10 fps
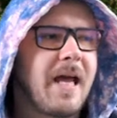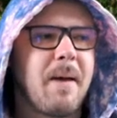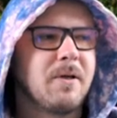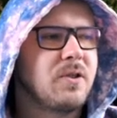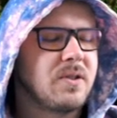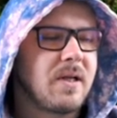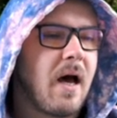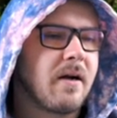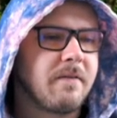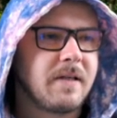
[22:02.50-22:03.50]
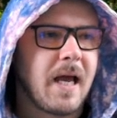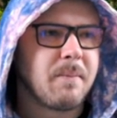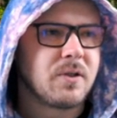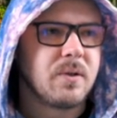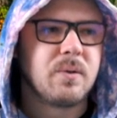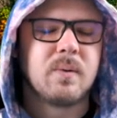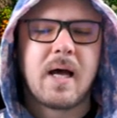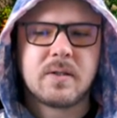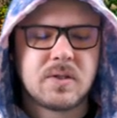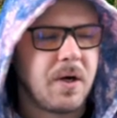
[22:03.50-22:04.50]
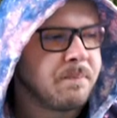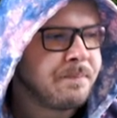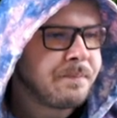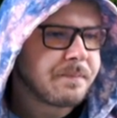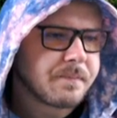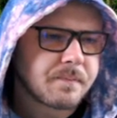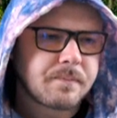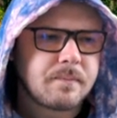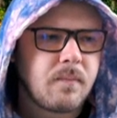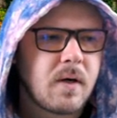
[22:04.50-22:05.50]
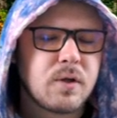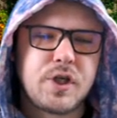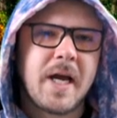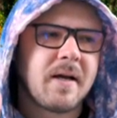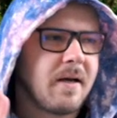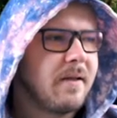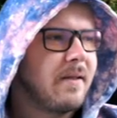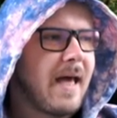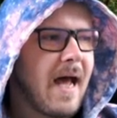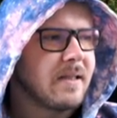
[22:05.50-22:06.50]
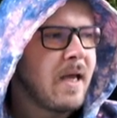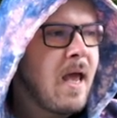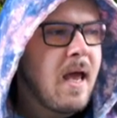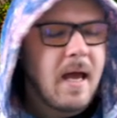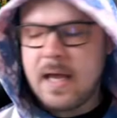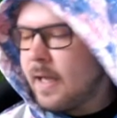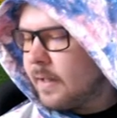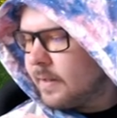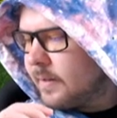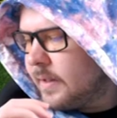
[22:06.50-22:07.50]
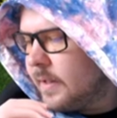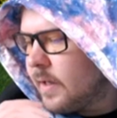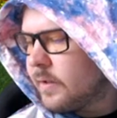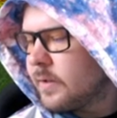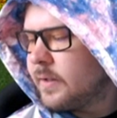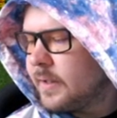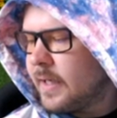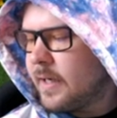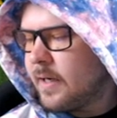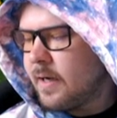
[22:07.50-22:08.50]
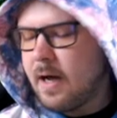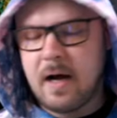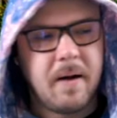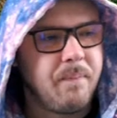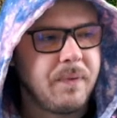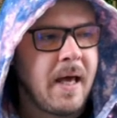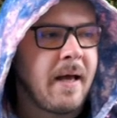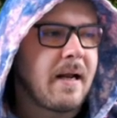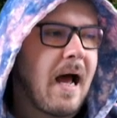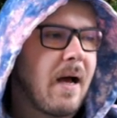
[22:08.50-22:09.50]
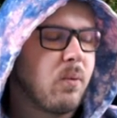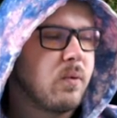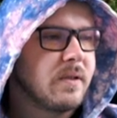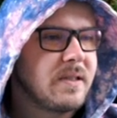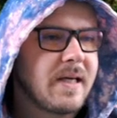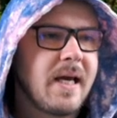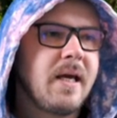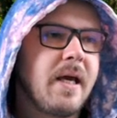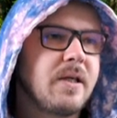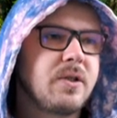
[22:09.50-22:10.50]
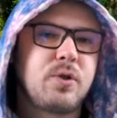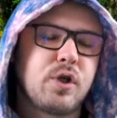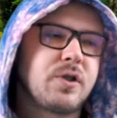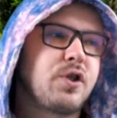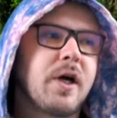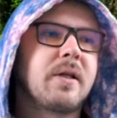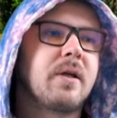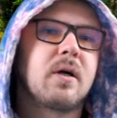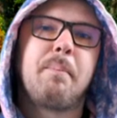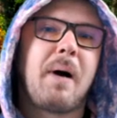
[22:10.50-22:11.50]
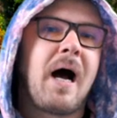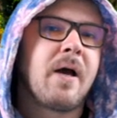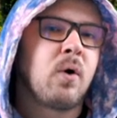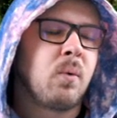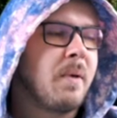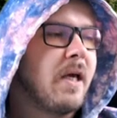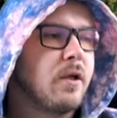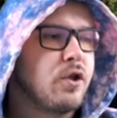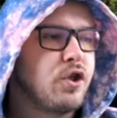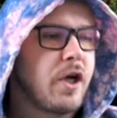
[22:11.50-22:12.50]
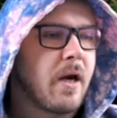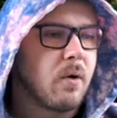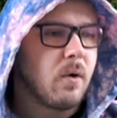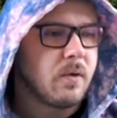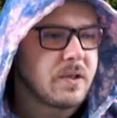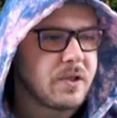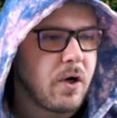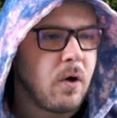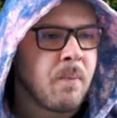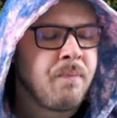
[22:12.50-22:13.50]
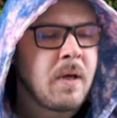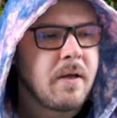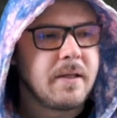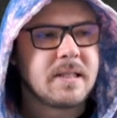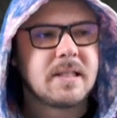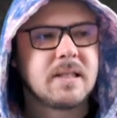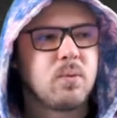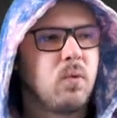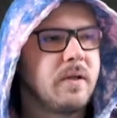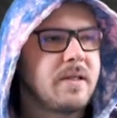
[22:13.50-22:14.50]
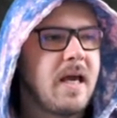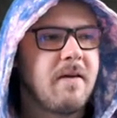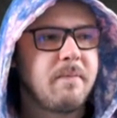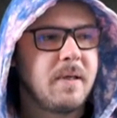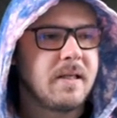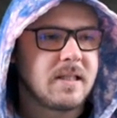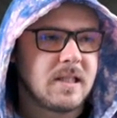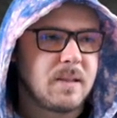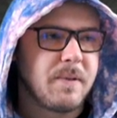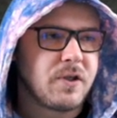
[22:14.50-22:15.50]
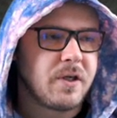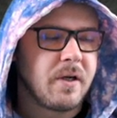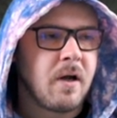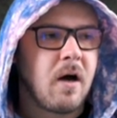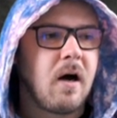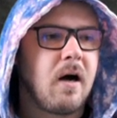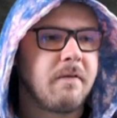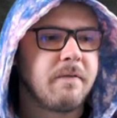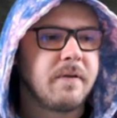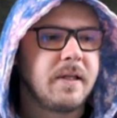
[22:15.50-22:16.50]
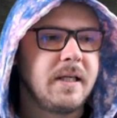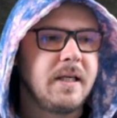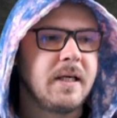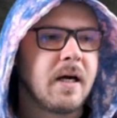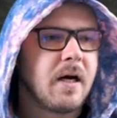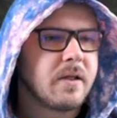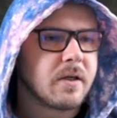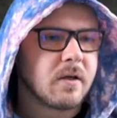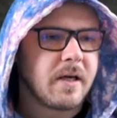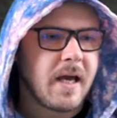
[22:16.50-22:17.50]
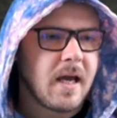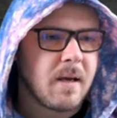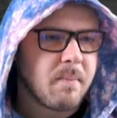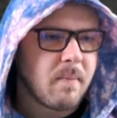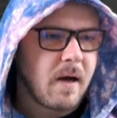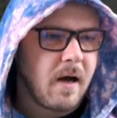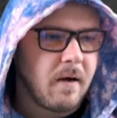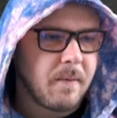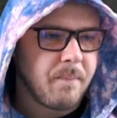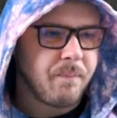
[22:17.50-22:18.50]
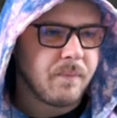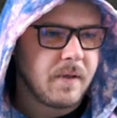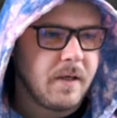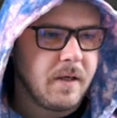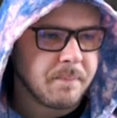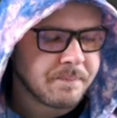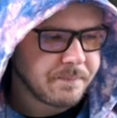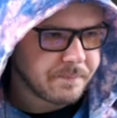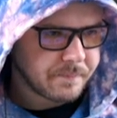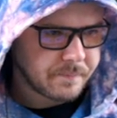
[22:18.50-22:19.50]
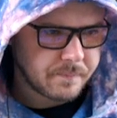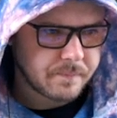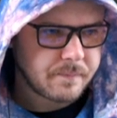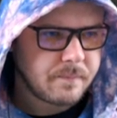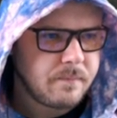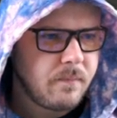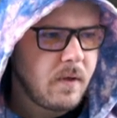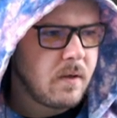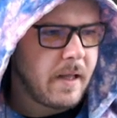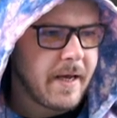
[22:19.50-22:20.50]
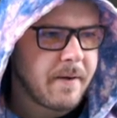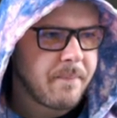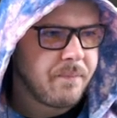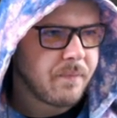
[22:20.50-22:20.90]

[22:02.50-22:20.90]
damage, just not enough damage to do that. So check that. And the other thing um, that I would say is just check their biome in general. So this is what gave me the suspicion of the other game, um, the like,